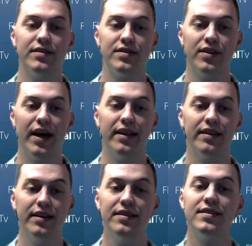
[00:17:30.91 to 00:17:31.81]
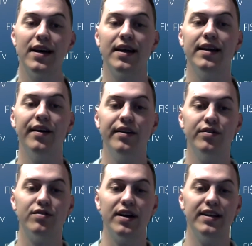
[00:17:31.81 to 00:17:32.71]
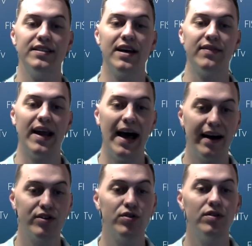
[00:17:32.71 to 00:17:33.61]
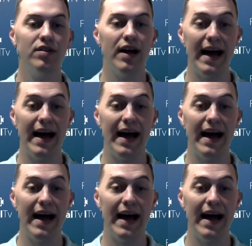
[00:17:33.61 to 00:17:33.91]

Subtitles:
so that these secondary user IDs have an actual